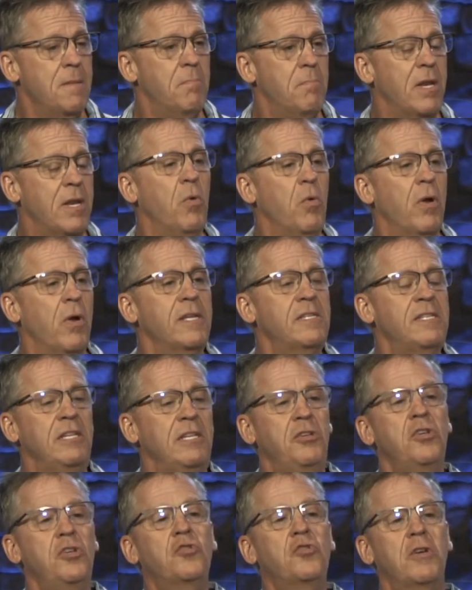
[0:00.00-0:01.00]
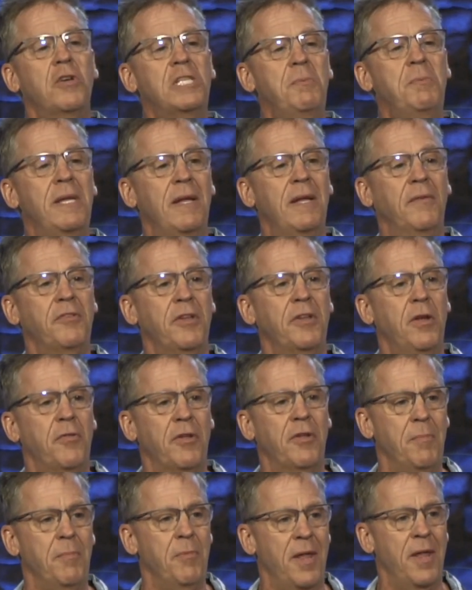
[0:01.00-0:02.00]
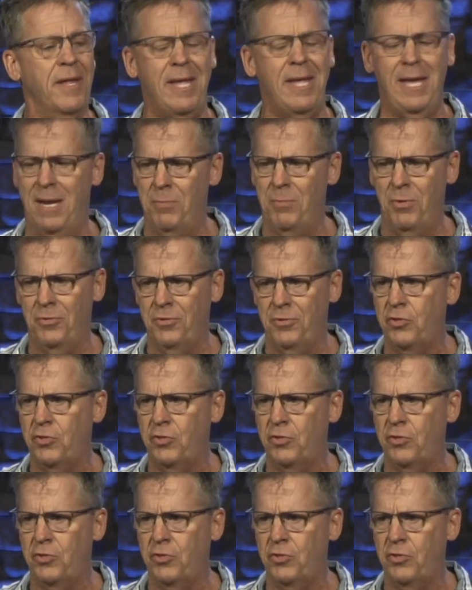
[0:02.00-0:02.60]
But he wanted to see, do you trust me enough to know that I'm not a cannibal?